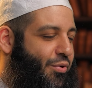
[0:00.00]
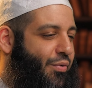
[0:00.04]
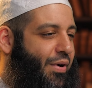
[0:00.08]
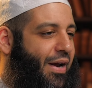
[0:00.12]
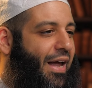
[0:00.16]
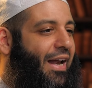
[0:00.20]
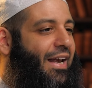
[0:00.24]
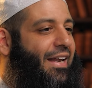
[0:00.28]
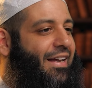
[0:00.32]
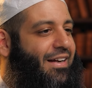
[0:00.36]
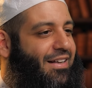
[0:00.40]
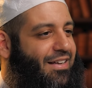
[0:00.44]
The
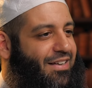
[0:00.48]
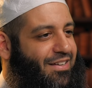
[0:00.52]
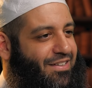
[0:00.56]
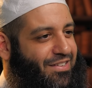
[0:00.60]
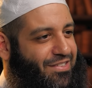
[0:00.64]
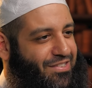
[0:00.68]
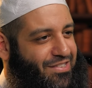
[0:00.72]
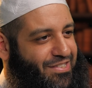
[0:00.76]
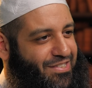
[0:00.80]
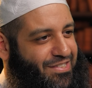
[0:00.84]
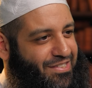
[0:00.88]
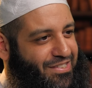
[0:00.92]
reality
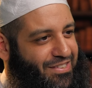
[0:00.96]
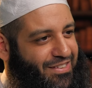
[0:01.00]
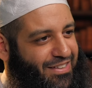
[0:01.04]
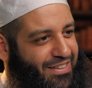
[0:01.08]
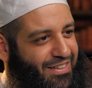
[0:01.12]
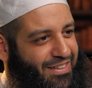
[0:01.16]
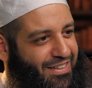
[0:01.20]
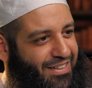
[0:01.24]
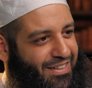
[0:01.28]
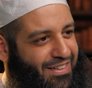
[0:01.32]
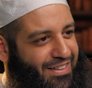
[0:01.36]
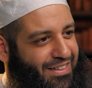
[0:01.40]
is
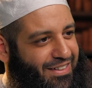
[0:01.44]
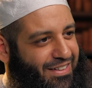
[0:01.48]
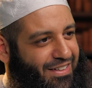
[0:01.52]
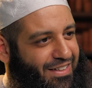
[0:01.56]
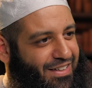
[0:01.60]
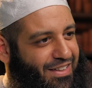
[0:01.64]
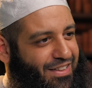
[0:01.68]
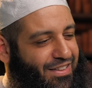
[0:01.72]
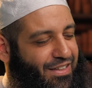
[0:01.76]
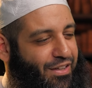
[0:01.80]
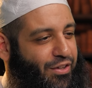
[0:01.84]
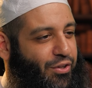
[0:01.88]

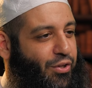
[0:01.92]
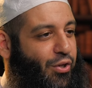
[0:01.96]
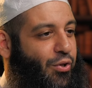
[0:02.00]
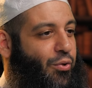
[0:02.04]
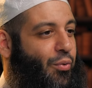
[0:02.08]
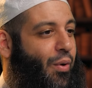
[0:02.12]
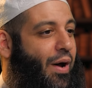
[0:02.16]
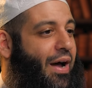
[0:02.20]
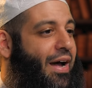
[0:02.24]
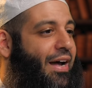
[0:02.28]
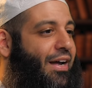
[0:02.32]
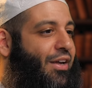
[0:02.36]
that the
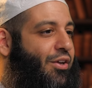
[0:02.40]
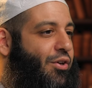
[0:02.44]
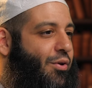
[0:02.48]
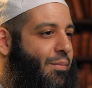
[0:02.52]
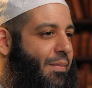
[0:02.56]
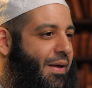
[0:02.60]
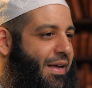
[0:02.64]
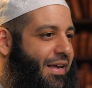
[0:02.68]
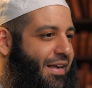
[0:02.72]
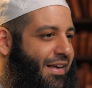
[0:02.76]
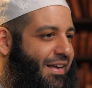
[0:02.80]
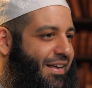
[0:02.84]
dua you
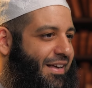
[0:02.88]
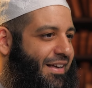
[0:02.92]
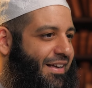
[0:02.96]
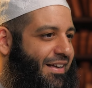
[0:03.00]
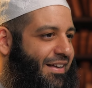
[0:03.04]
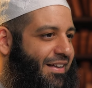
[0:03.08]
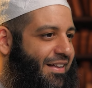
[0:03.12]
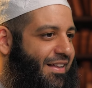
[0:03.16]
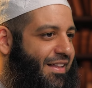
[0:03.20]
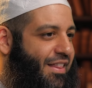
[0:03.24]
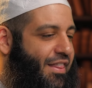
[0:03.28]
make